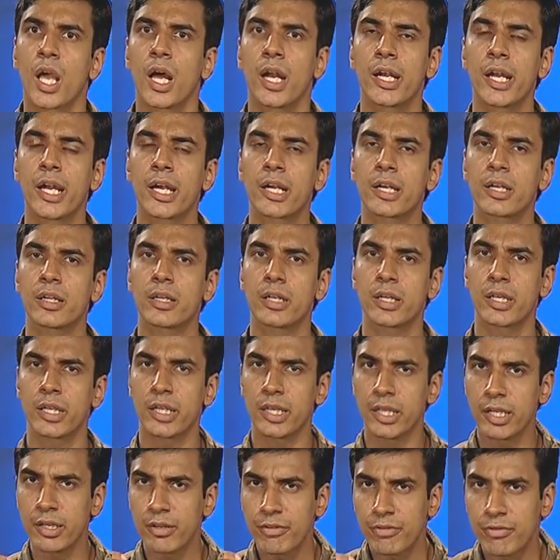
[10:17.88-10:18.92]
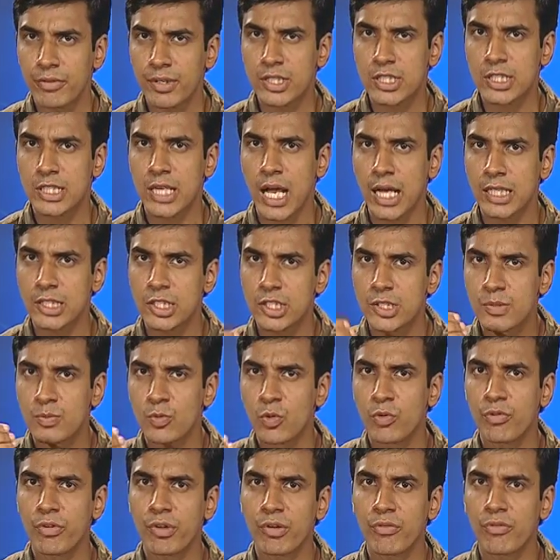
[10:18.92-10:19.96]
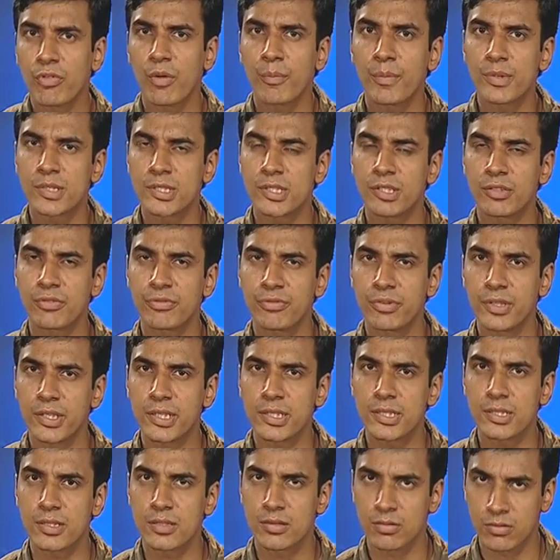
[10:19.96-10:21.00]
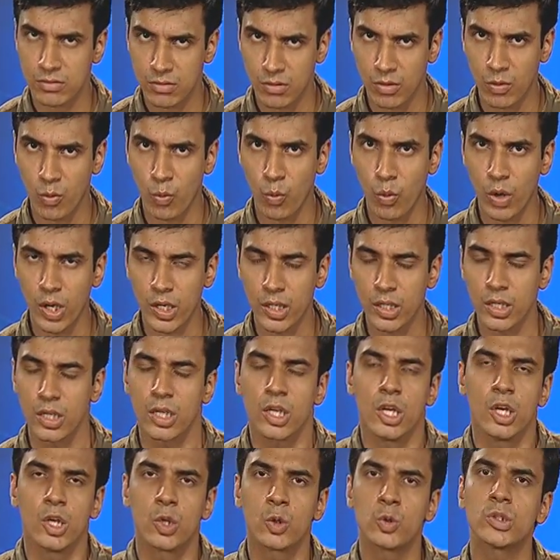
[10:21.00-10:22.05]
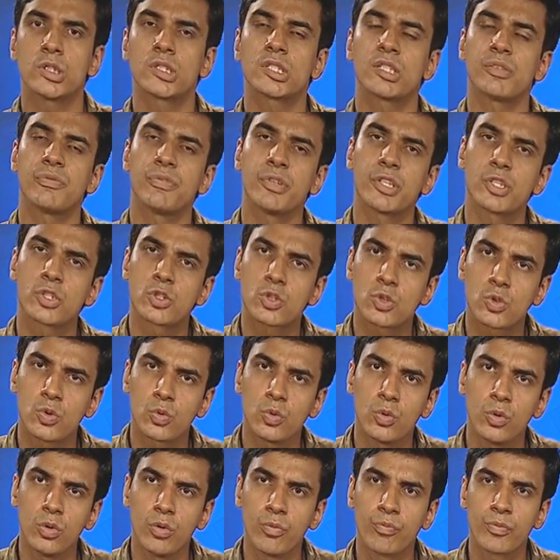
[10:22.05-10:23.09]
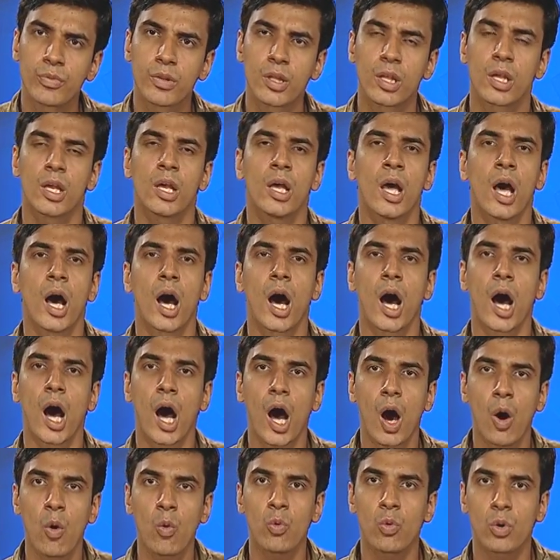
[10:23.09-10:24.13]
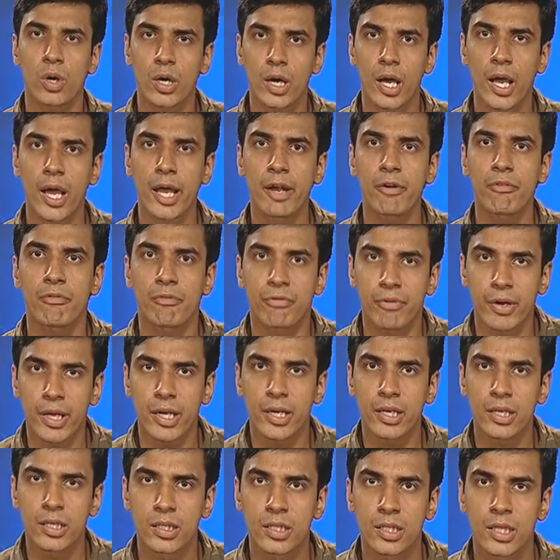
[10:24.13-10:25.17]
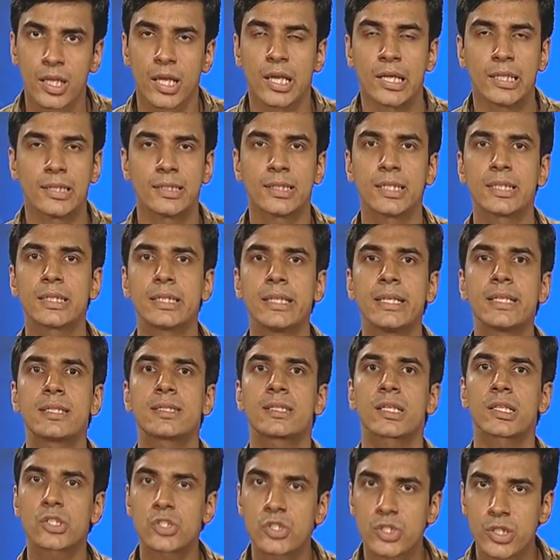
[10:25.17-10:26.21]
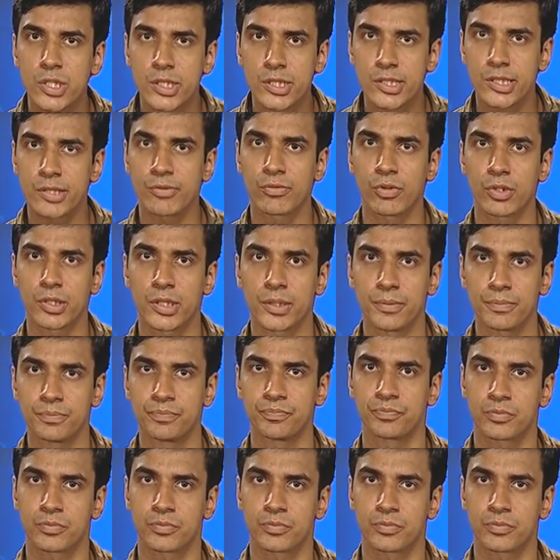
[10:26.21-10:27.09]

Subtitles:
that if a charge is moving from a surface 1 to the surface 2, how and when the things are changing for them.